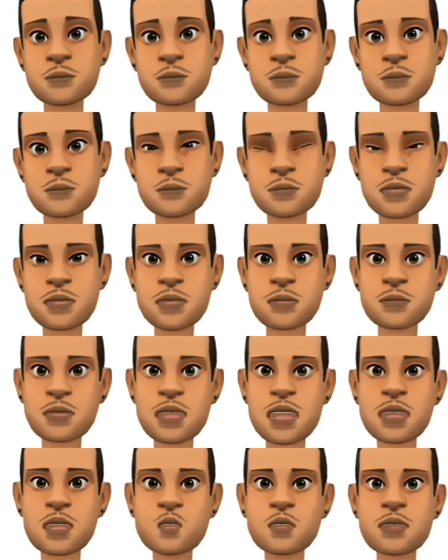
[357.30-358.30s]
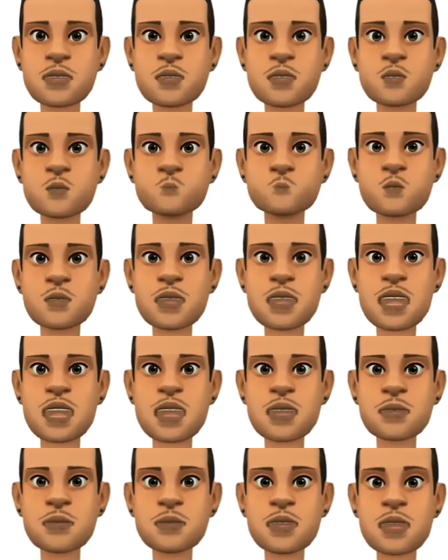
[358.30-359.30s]
The second
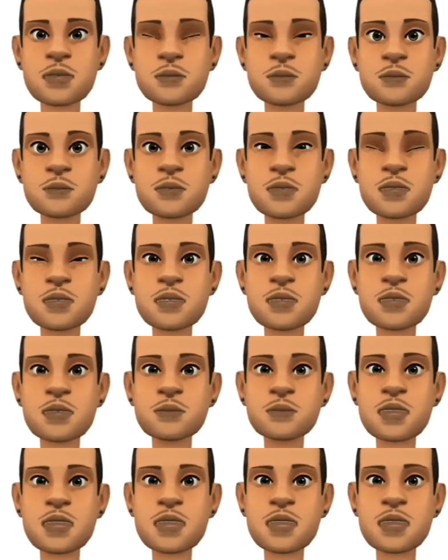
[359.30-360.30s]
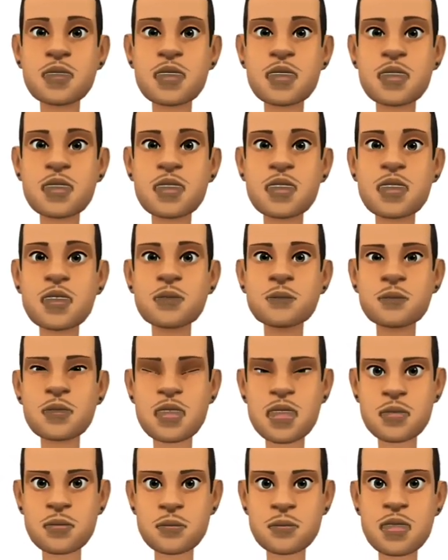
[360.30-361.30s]
intervention that SA
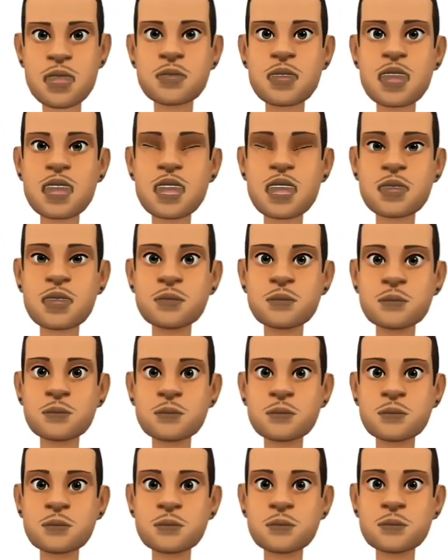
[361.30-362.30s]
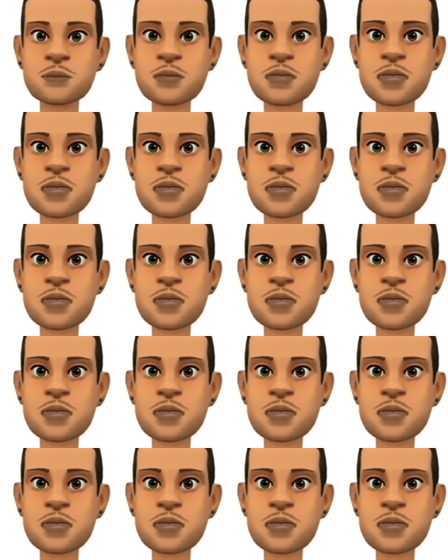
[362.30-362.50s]
desperately needs is a